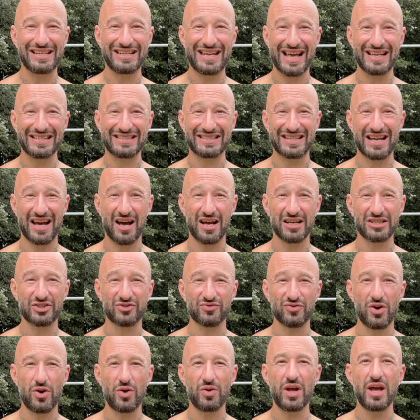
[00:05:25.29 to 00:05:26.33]

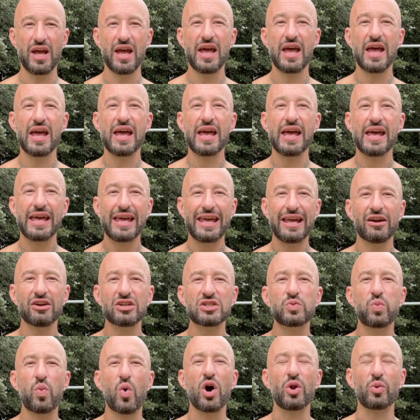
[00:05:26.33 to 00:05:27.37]
testosterone,
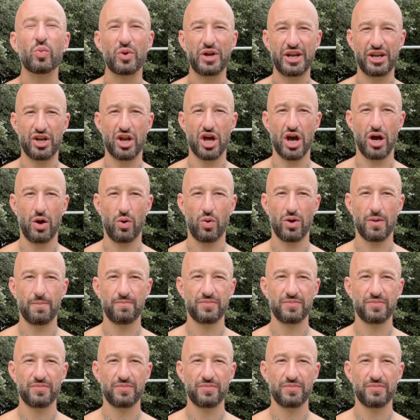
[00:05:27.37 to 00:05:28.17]
here's what we know.